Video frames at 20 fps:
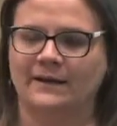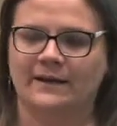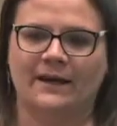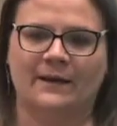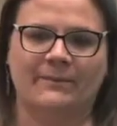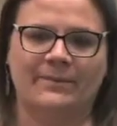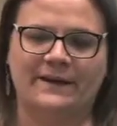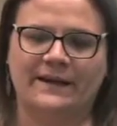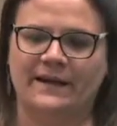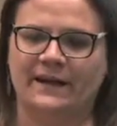
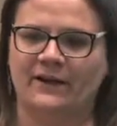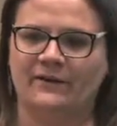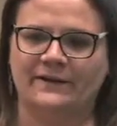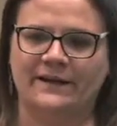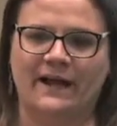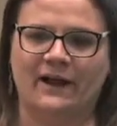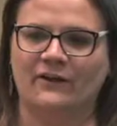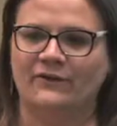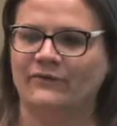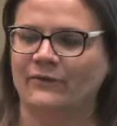company out in
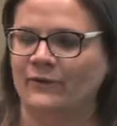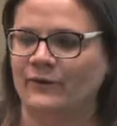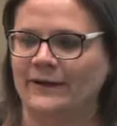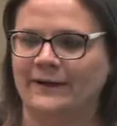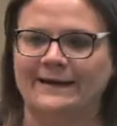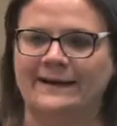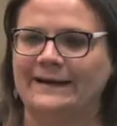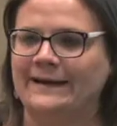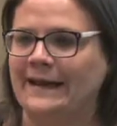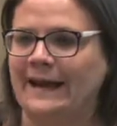
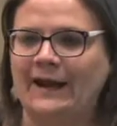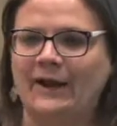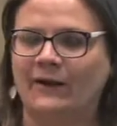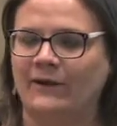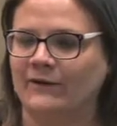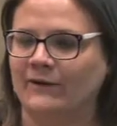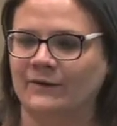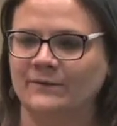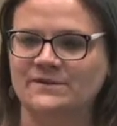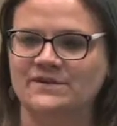California didn't
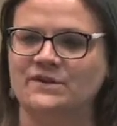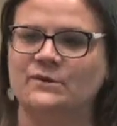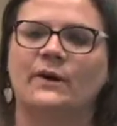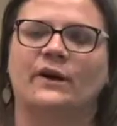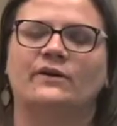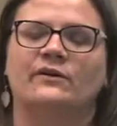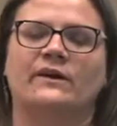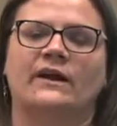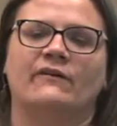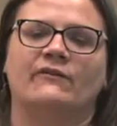care. It was
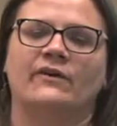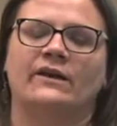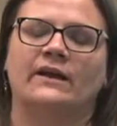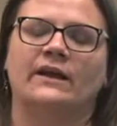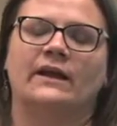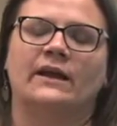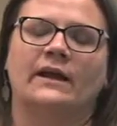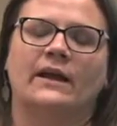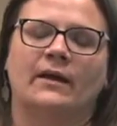200 every.